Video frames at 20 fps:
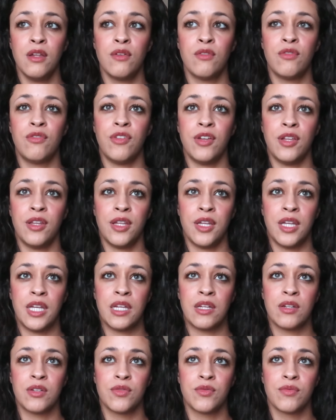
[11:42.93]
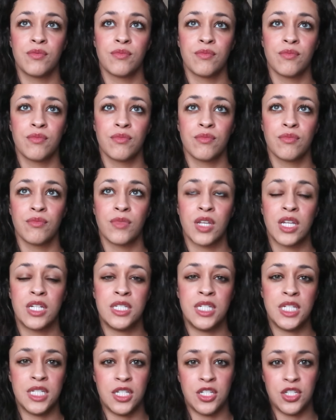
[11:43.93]
feeling
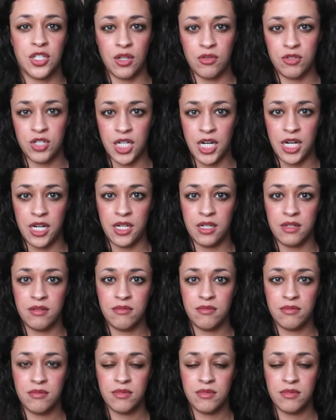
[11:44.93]
disassociated